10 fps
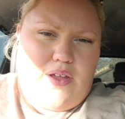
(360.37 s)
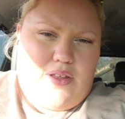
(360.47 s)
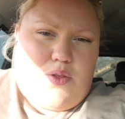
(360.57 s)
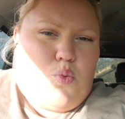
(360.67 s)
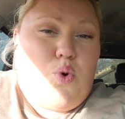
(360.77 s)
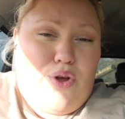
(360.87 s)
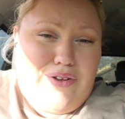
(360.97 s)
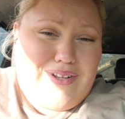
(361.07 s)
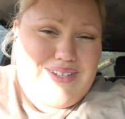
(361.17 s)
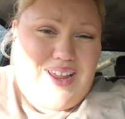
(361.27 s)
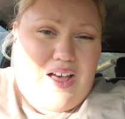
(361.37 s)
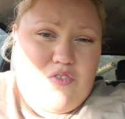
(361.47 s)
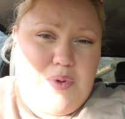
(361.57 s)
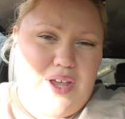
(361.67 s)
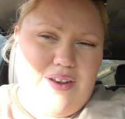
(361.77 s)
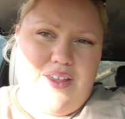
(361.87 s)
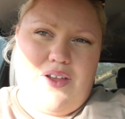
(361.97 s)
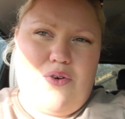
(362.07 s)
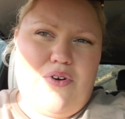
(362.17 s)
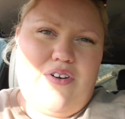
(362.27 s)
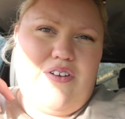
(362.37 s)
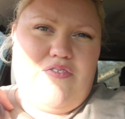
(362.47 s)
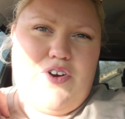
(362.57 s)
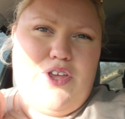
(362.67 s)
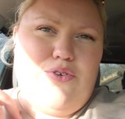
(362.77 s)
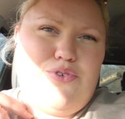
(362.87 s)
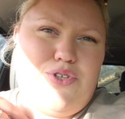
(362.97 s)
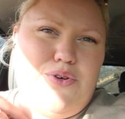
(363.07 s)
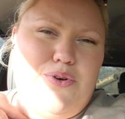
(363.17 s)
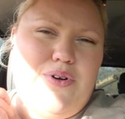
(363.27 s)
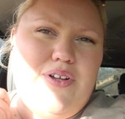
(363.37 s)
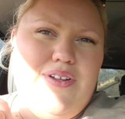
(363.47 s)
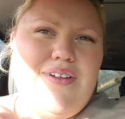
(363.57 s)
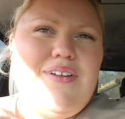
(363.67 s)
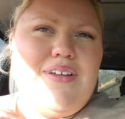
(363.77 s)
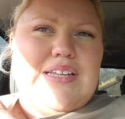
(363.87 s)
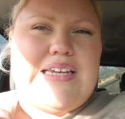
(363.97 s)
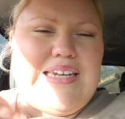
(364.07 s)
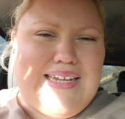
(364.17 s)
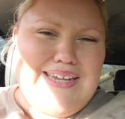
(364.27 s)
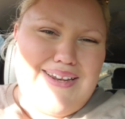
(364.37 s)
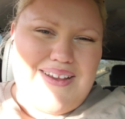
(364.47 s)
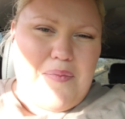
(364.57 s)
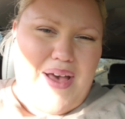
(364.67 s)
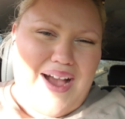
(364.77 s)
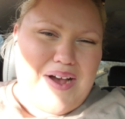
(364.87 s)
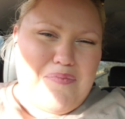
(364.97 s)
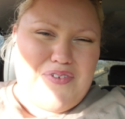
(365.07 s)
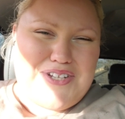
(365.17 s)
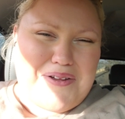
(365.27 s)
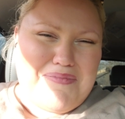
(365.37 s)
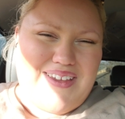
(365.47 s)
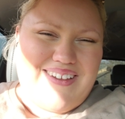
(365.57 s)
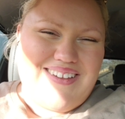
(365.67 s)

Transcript: The world doesn't have to be ending in order for you to need a backup for something.